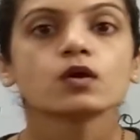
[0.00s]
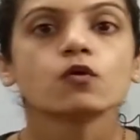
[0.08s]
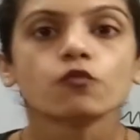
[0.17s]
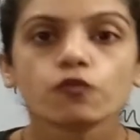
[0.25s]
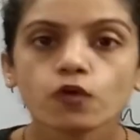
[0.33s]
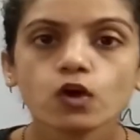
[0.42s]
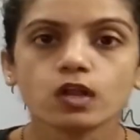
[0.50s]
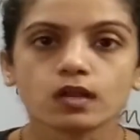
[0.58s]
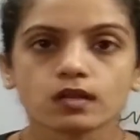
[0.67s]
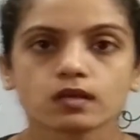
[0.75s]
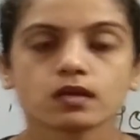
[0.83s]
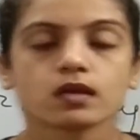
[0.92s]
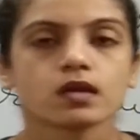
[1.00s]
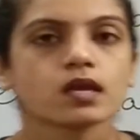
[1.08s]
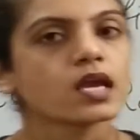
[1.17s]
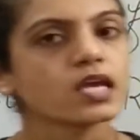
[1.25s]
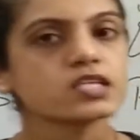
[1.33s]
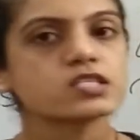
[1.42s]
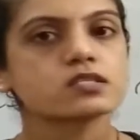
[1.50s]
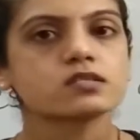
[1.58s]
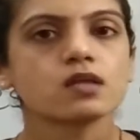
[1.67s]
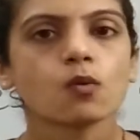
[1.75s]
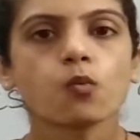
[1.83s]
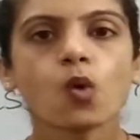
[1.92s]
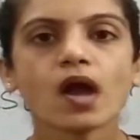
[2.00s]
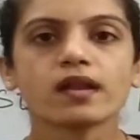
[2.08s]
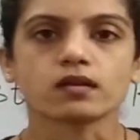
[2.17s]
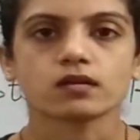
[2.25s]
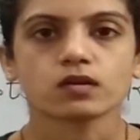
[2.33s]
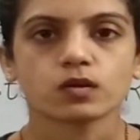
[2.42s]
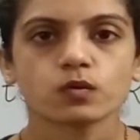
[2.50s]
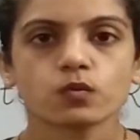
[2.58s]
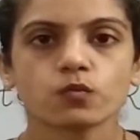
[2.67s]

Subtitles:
Wool is the one